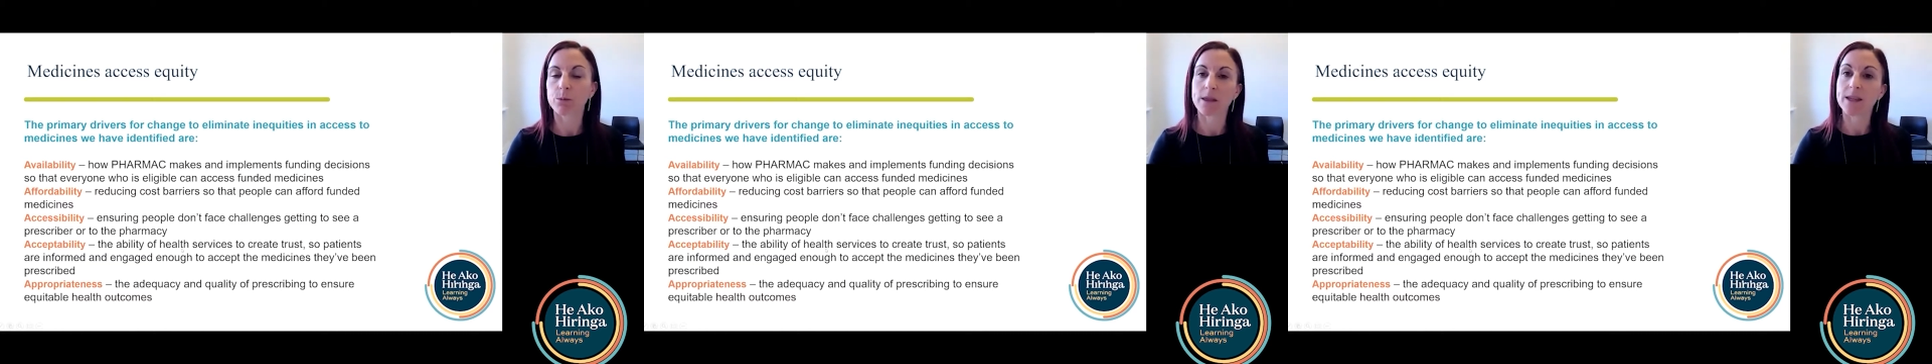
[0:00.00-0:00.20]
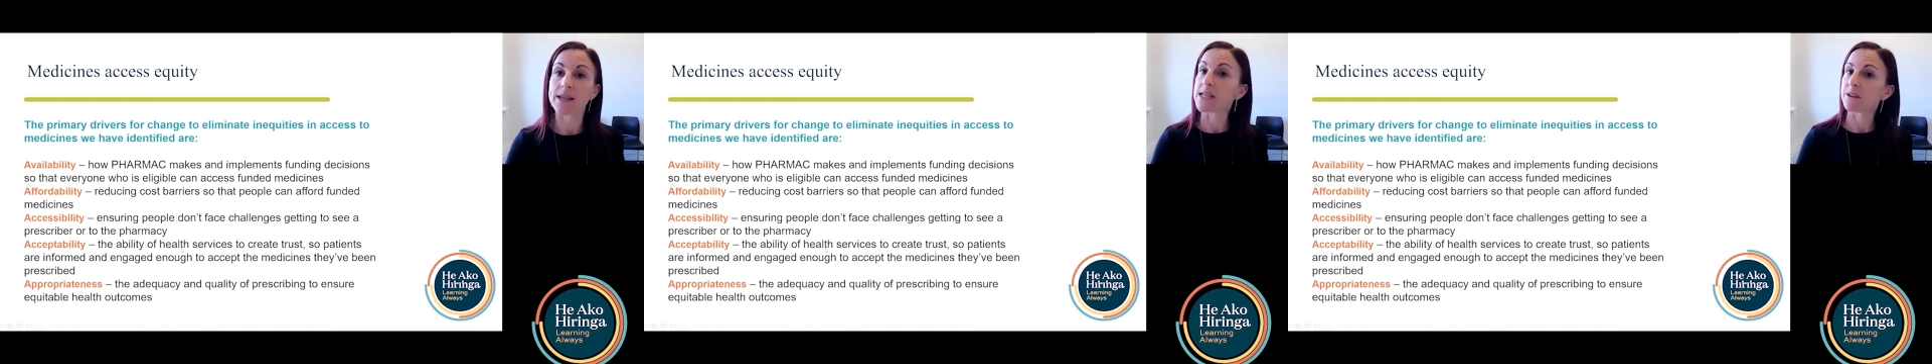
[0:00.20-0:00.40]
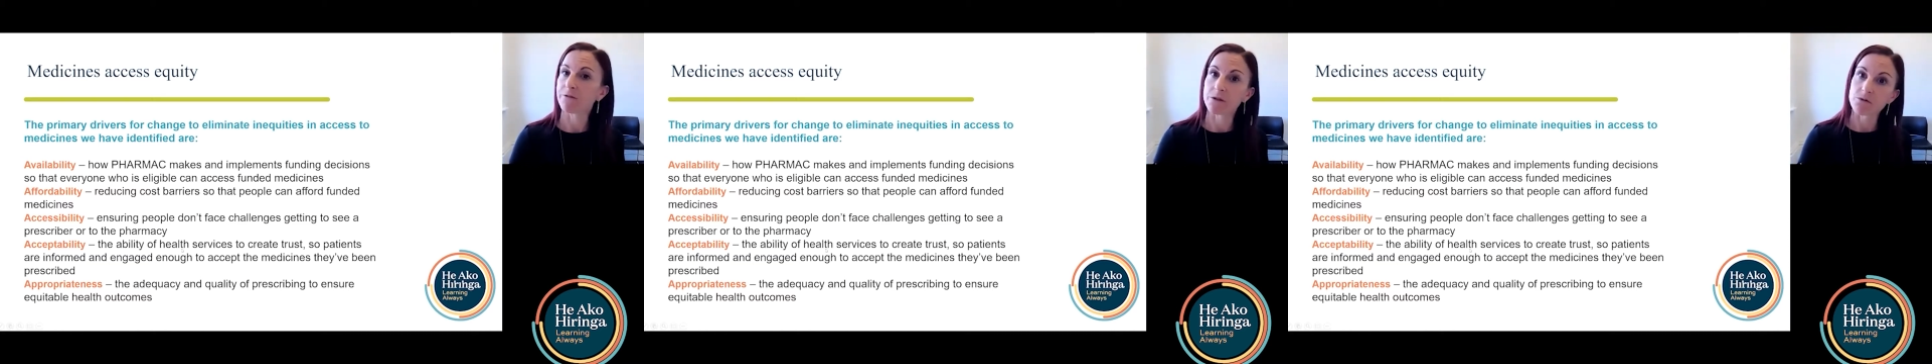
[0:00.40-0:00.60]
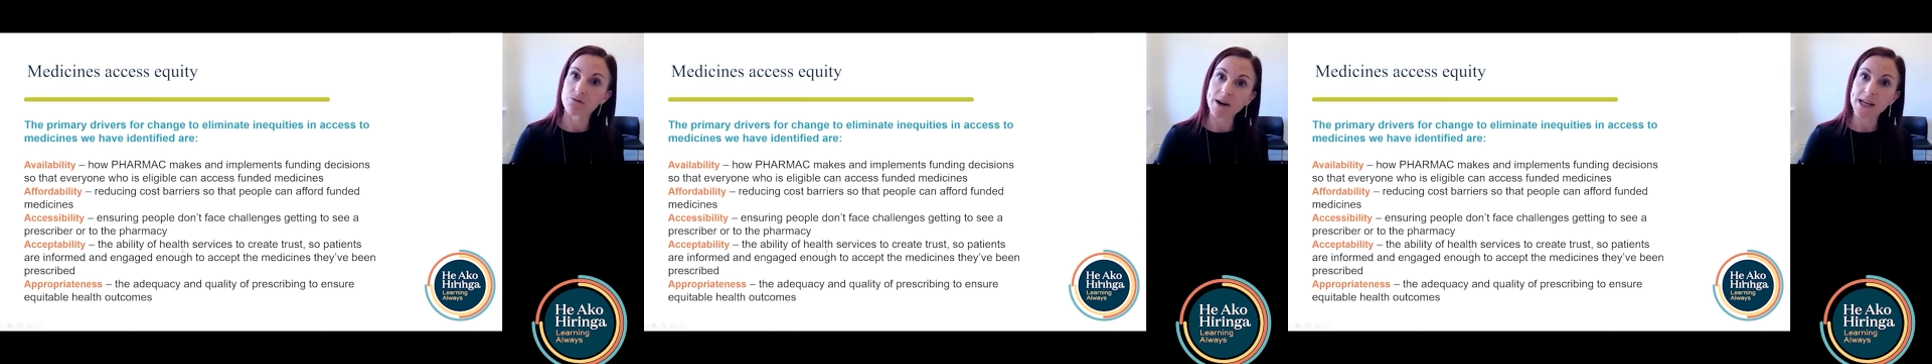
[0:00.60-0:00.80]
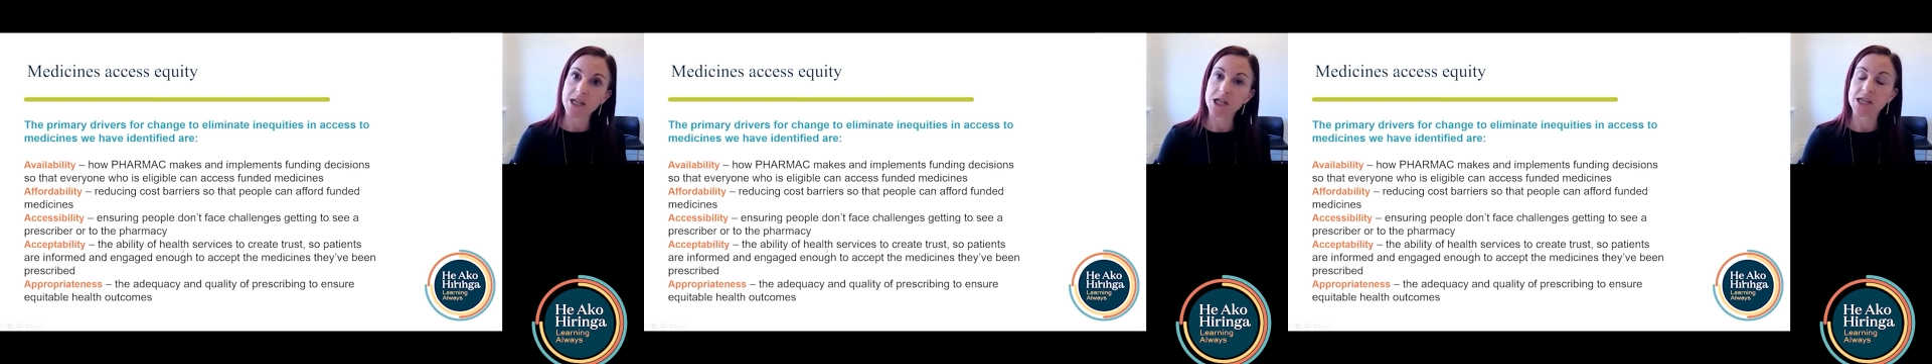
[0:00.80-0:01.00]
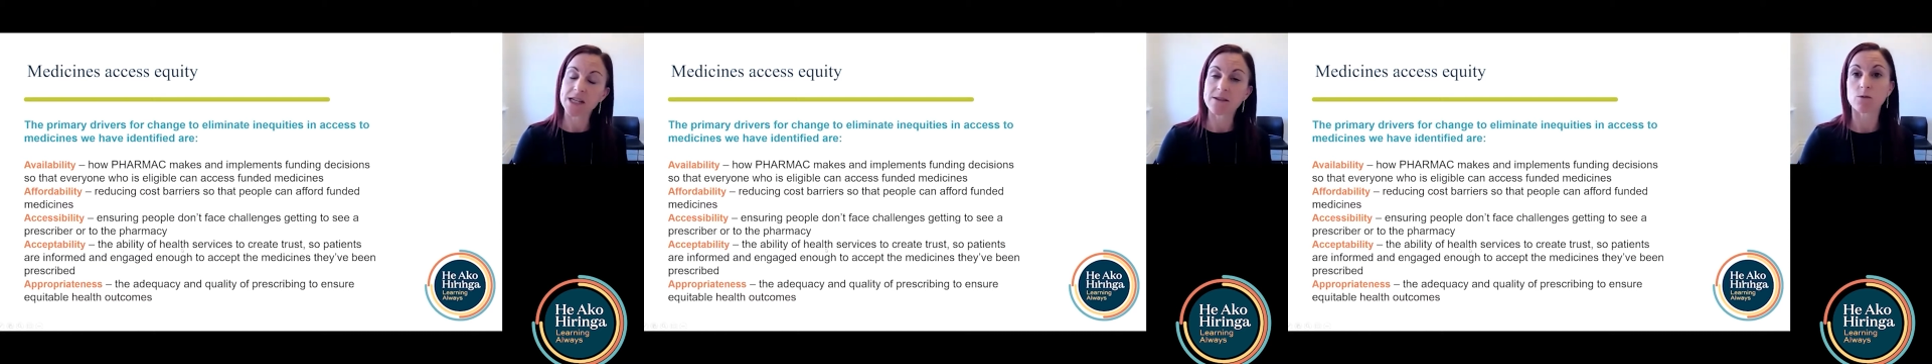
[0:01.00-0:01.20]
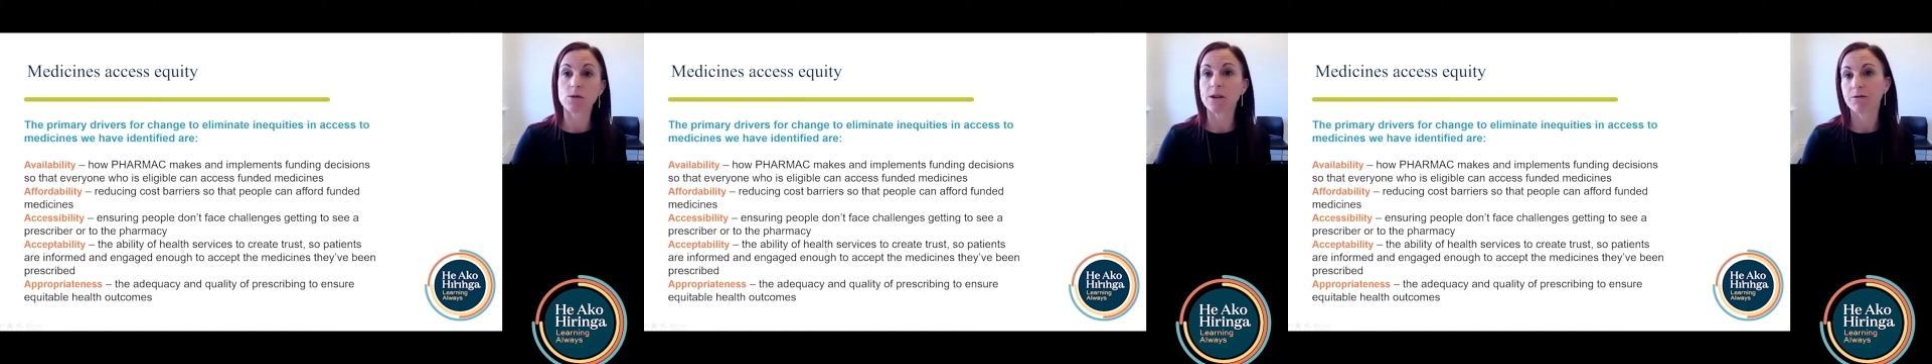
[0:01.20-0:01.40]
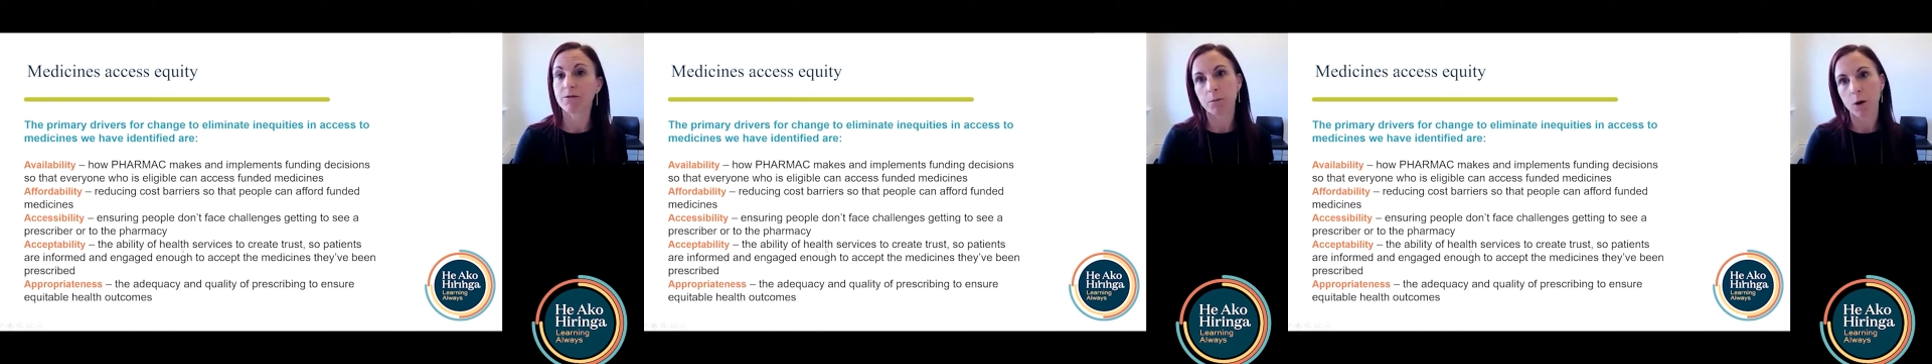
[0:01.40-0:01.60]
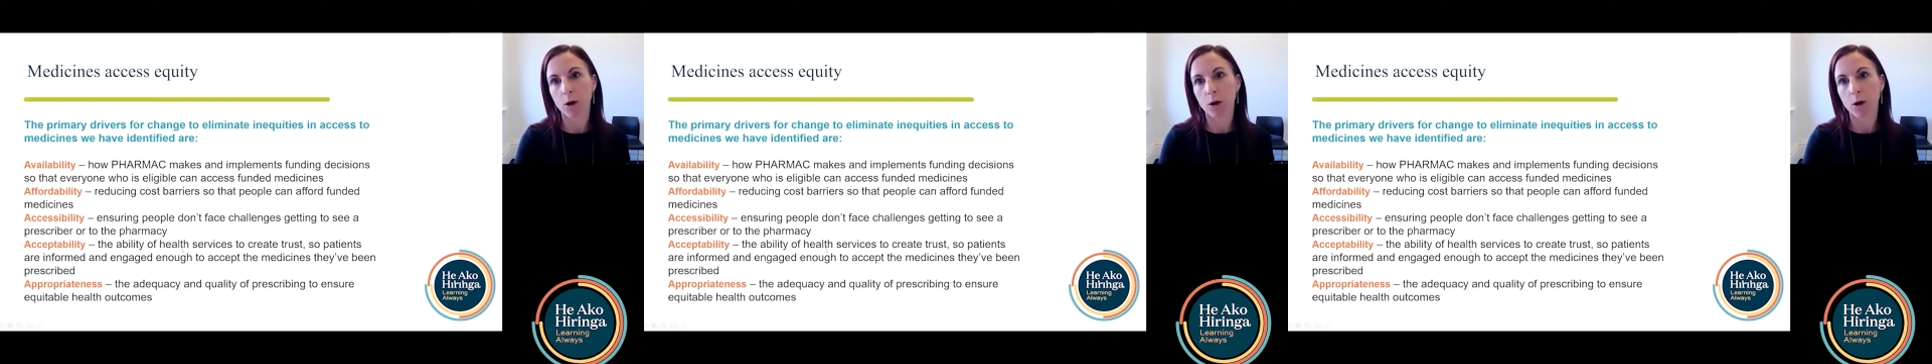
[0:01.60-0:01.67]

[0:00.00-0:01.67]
within different regions or different